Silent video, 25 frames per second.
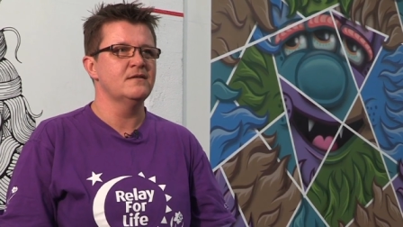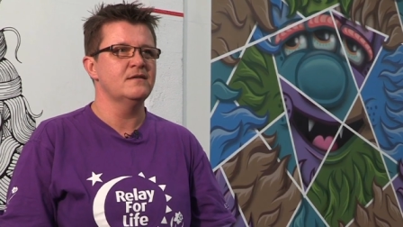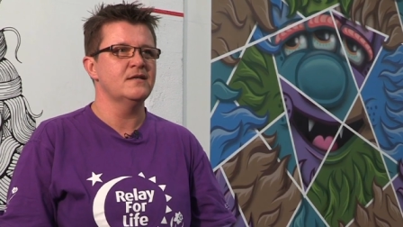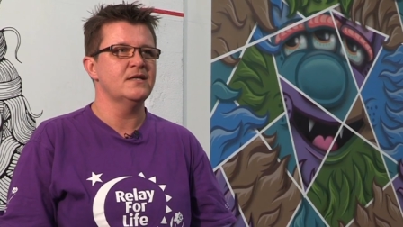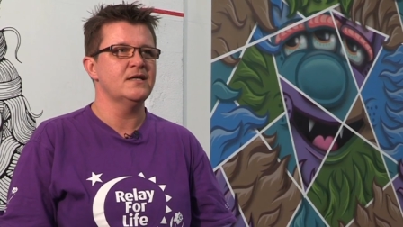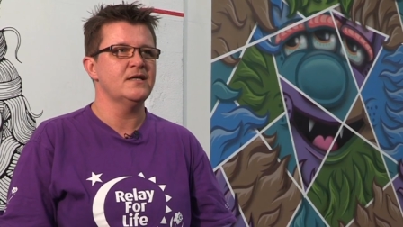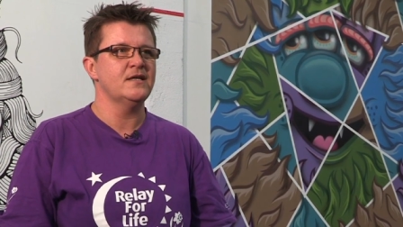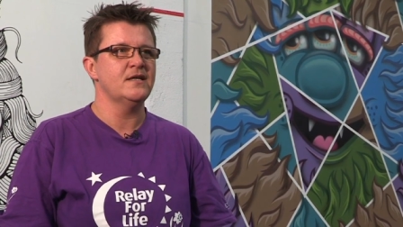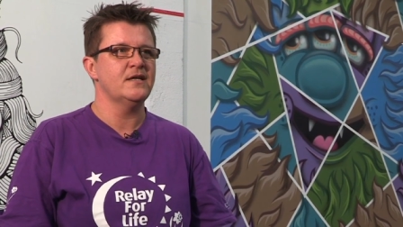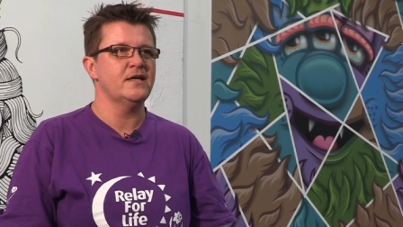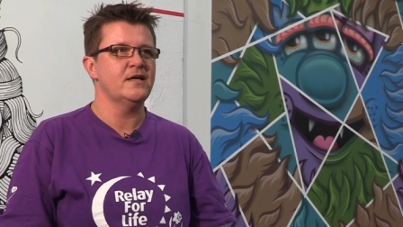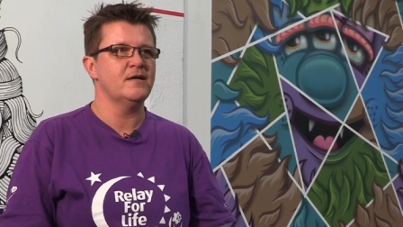
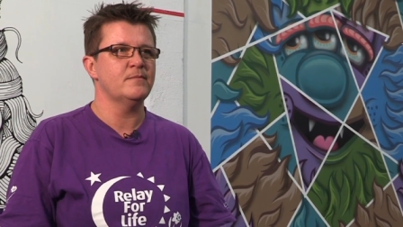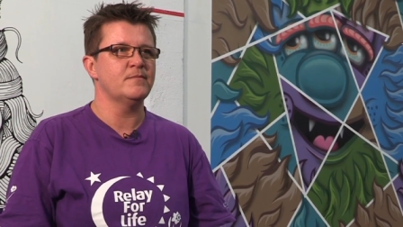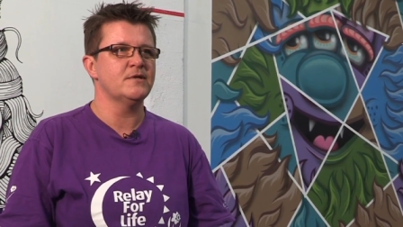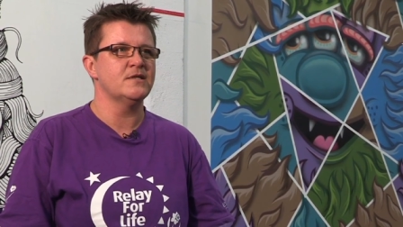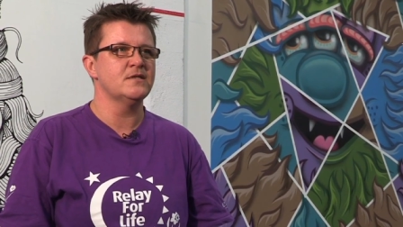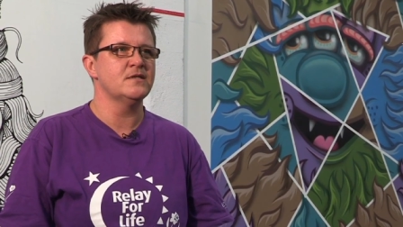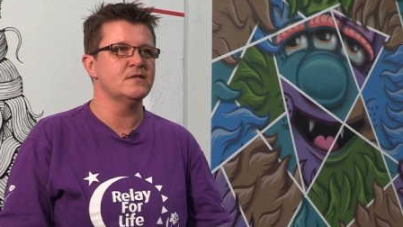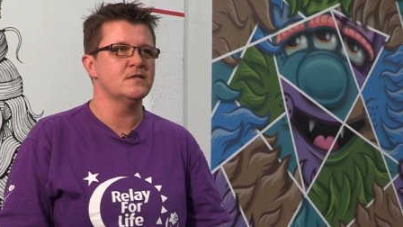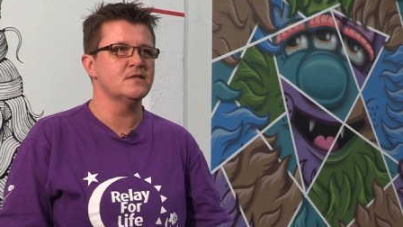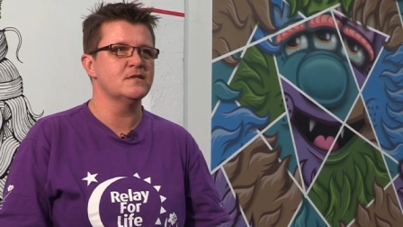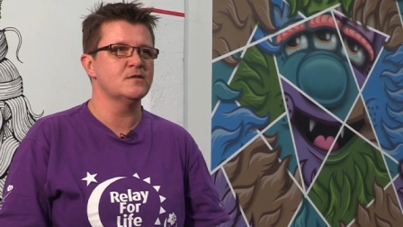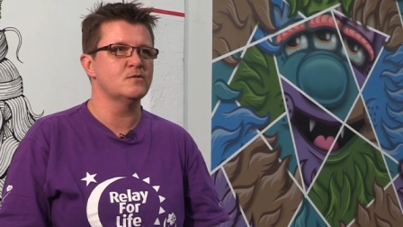that
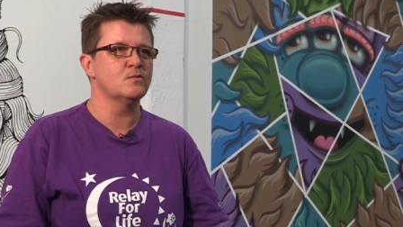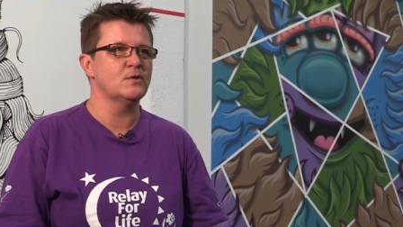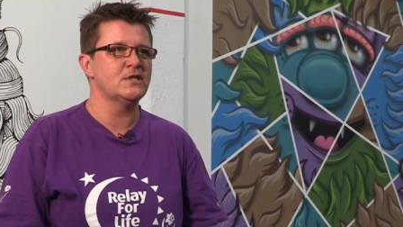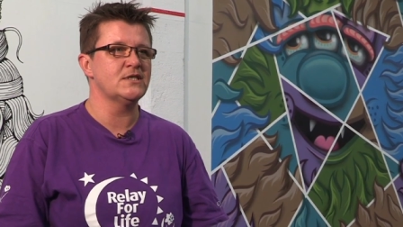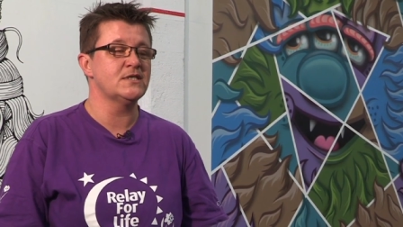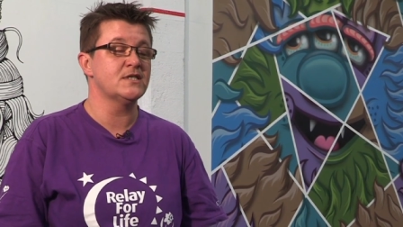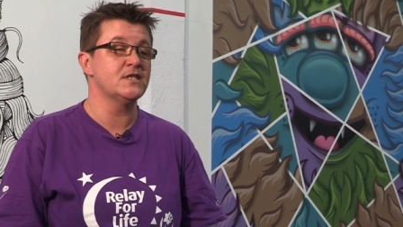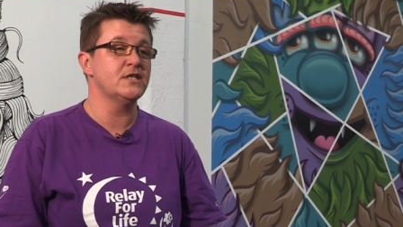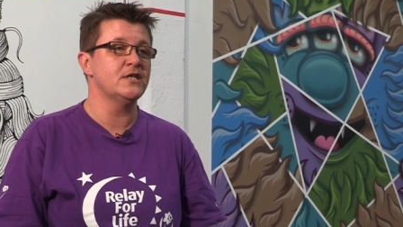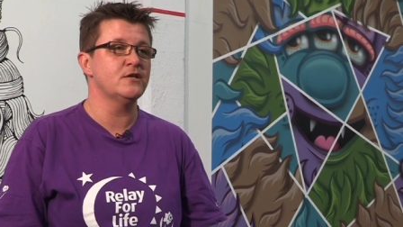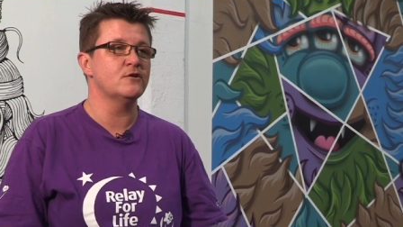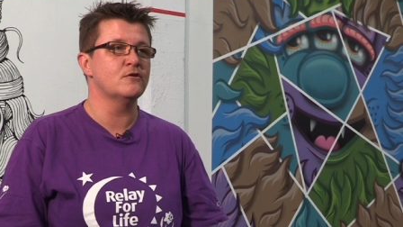happens
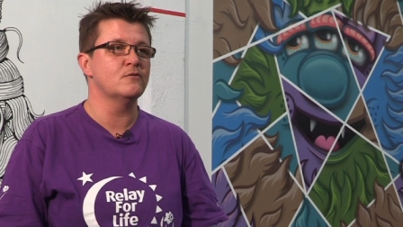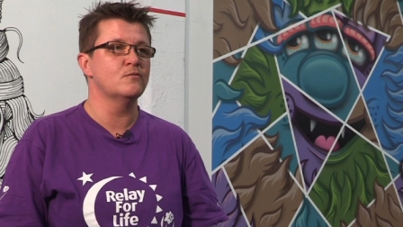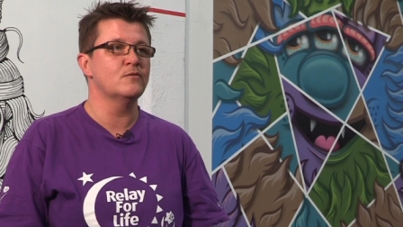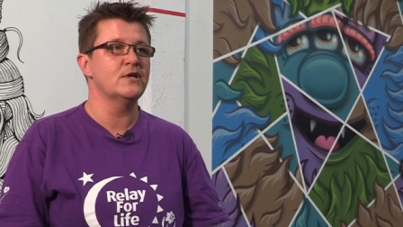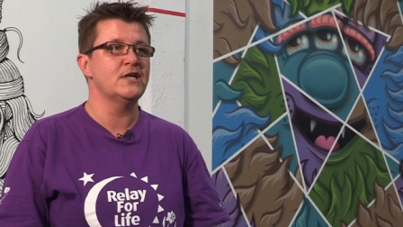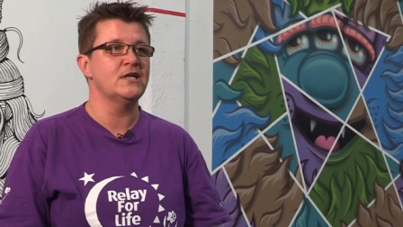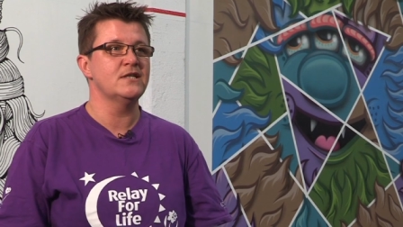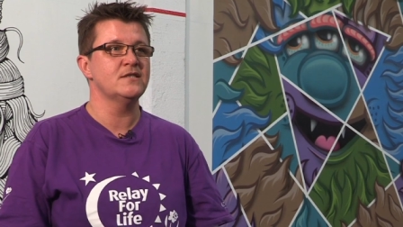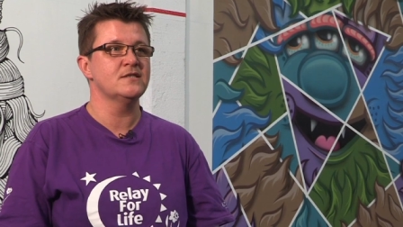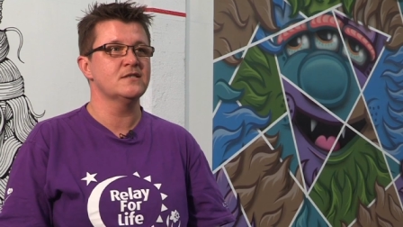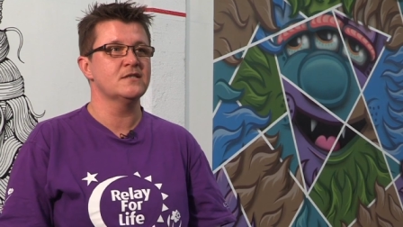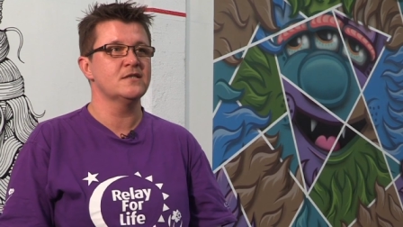once a year in
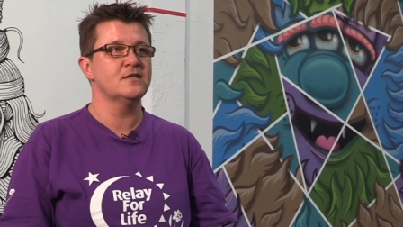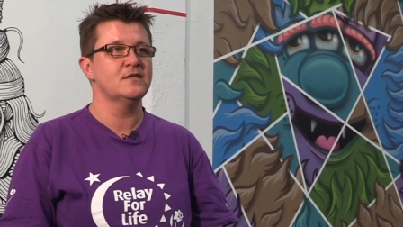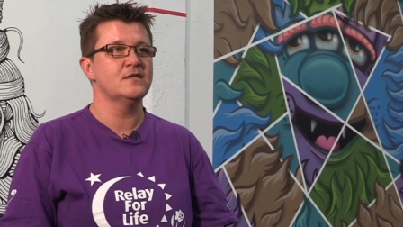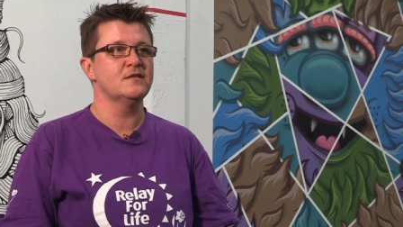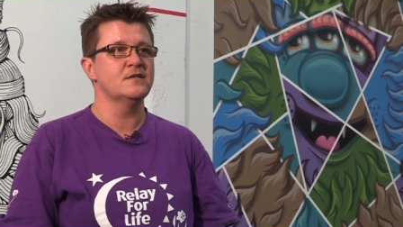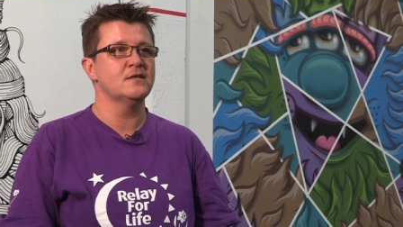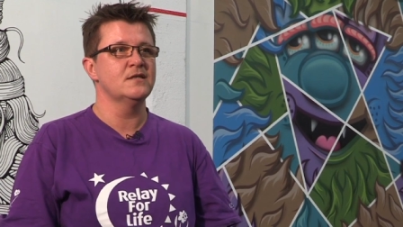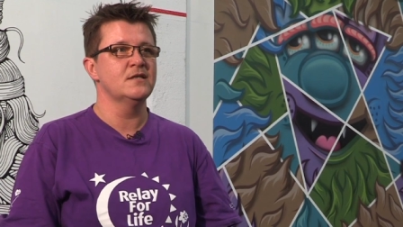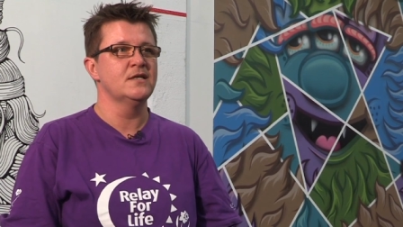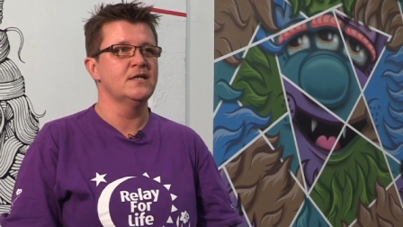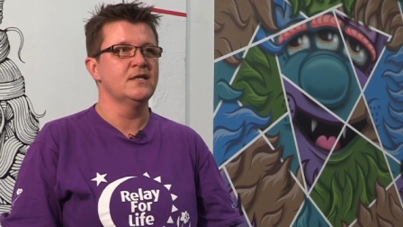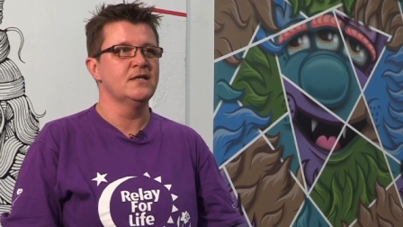
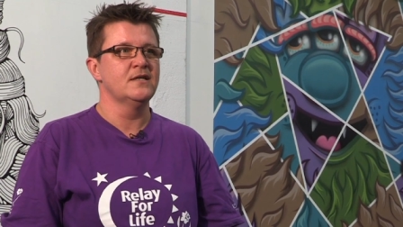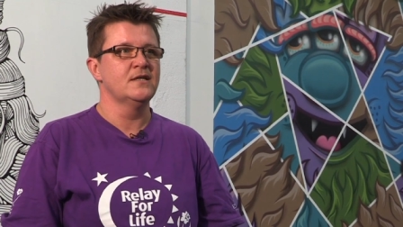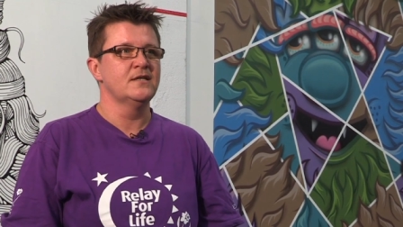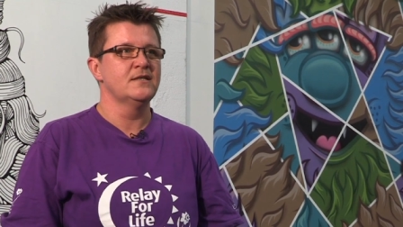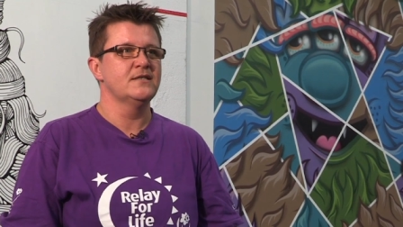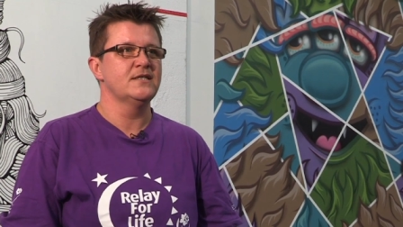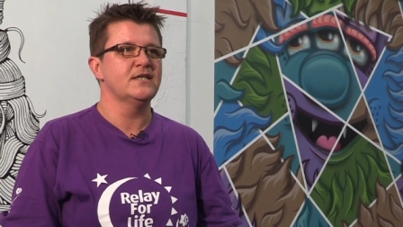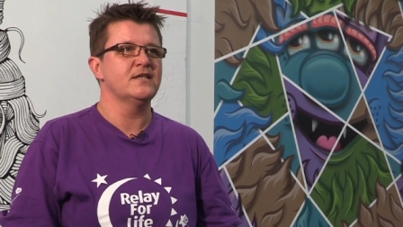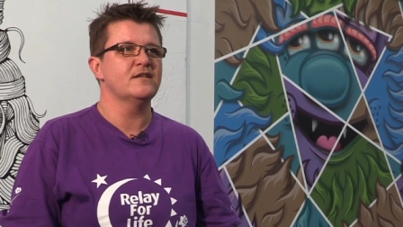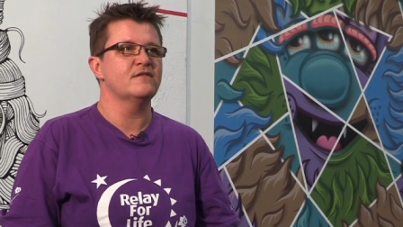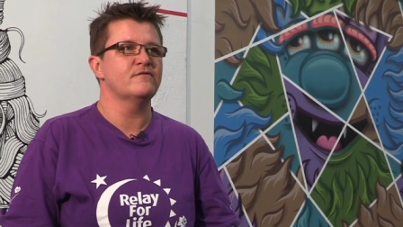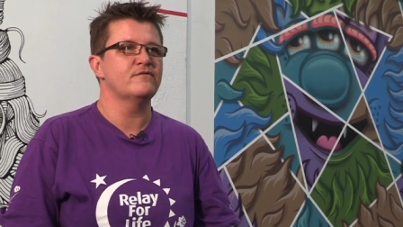Wellington,
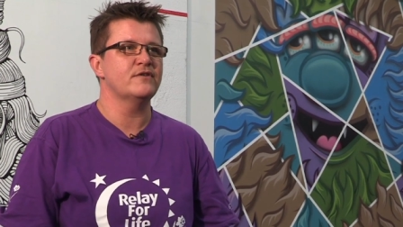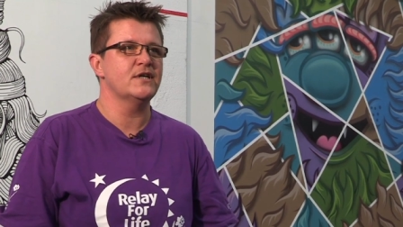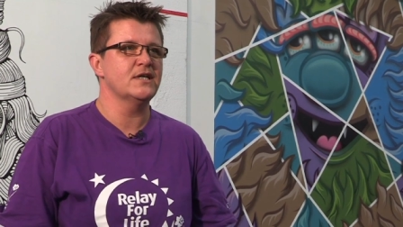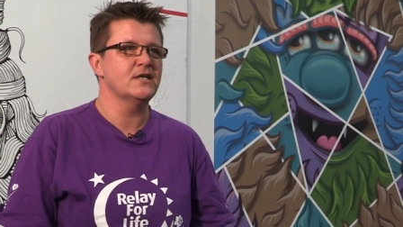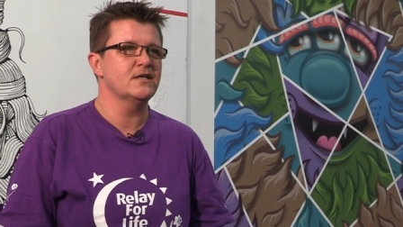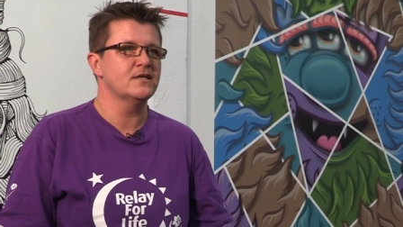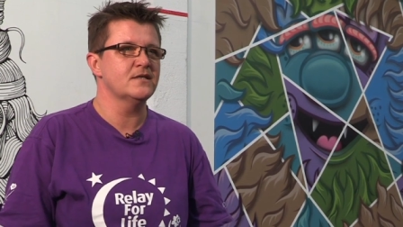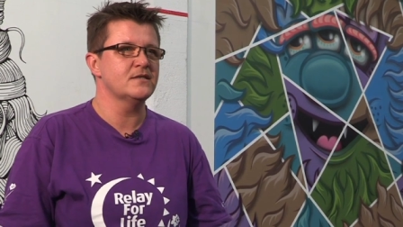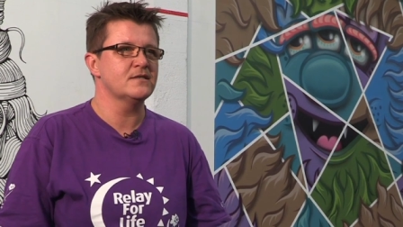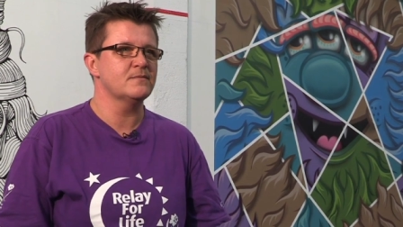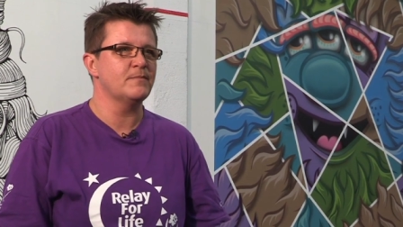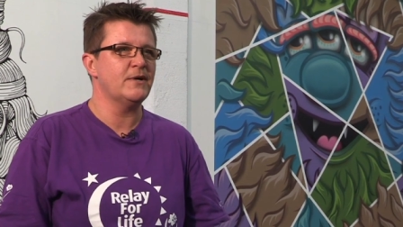down at
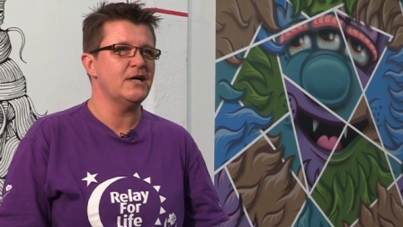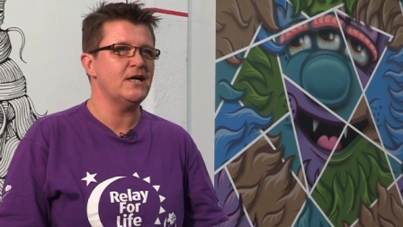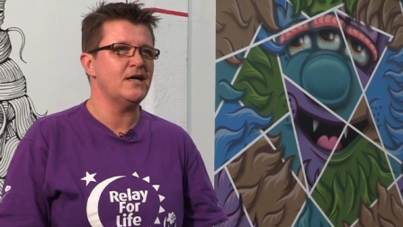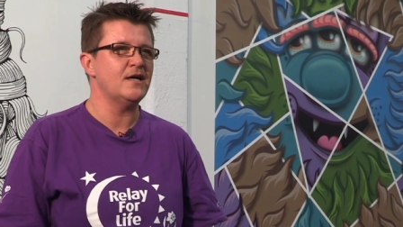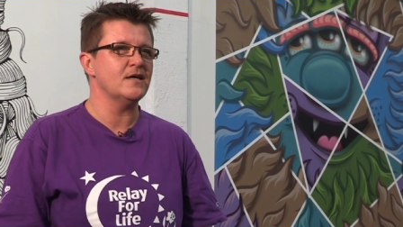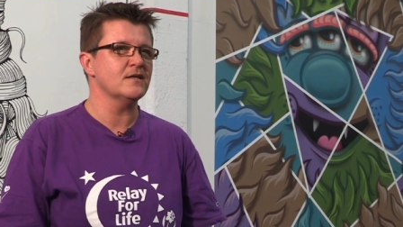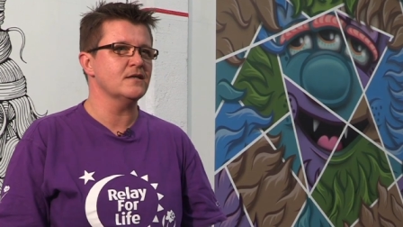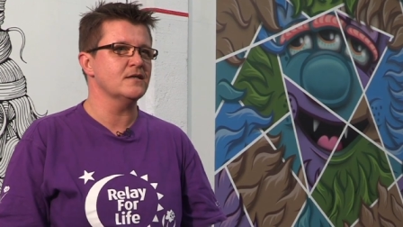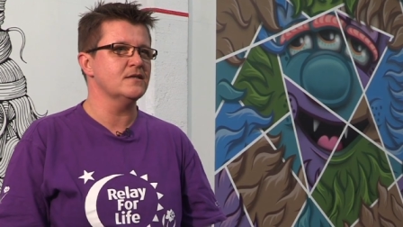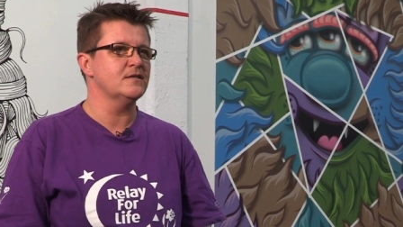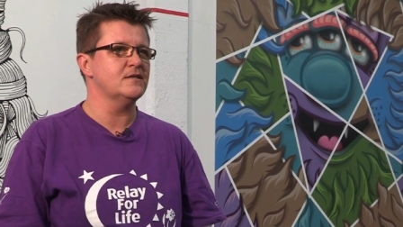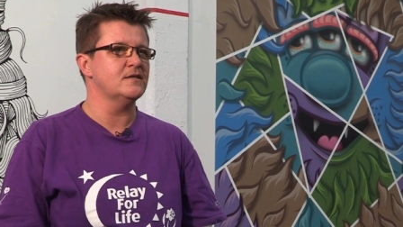Frank Kitts
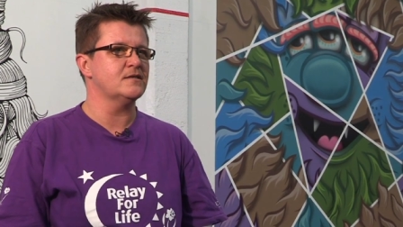Park.